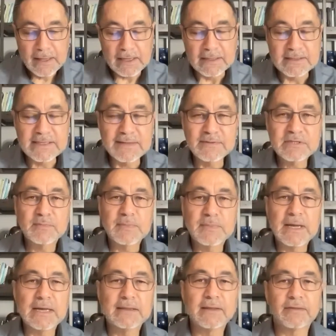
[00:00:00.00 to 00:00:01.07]
And it seems to
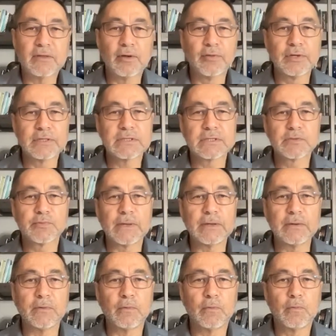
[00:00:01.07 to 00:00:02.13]
me that though this was
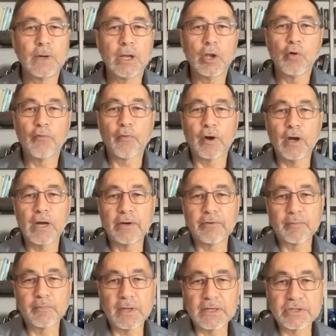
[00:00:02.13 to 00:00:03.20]
written well over
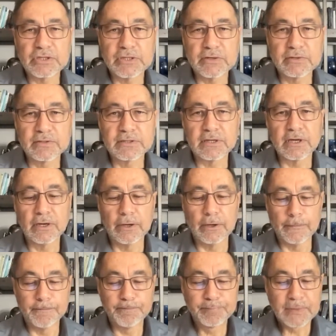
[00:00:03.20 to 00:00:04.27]
100 plus years
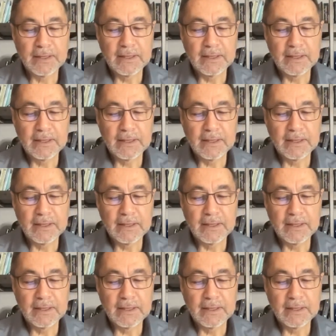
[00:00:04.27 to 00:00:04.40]
ago,